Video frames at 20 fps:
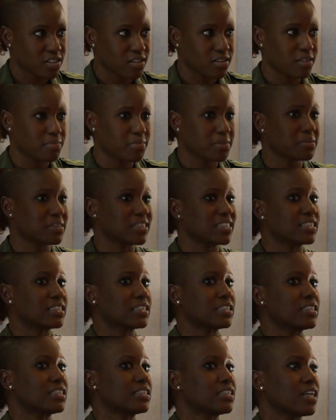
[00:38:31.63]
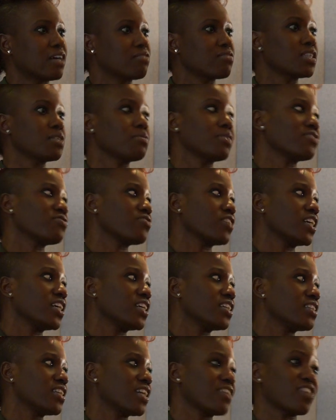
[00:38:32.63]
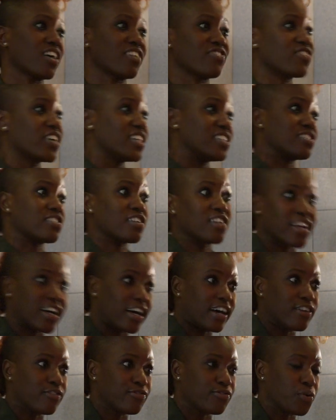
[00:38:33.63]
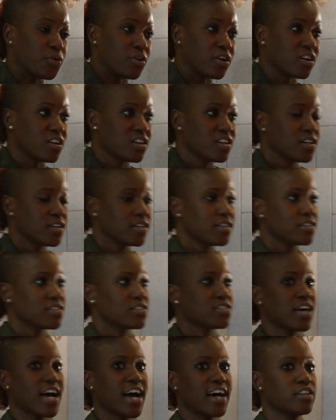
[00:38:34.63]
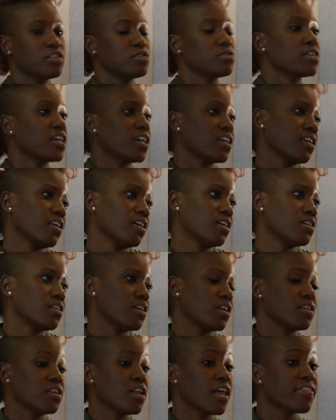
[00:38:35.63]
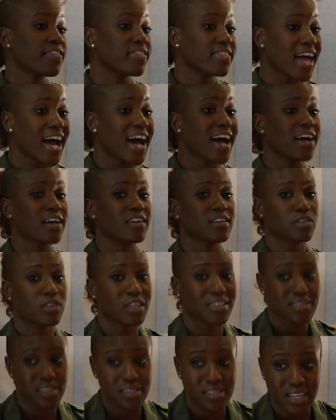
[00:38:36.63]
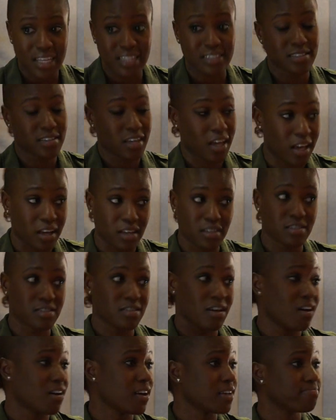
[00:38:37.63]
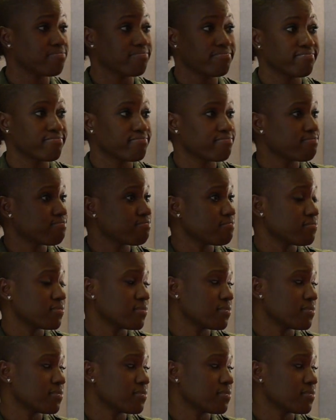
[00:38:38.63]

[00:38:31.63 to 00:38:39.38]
And people are like, hey, you're not really my friend, and I've got friends to look out for. Yes, right. So how do you get in? And and that it just it takes time. Mm-hmm.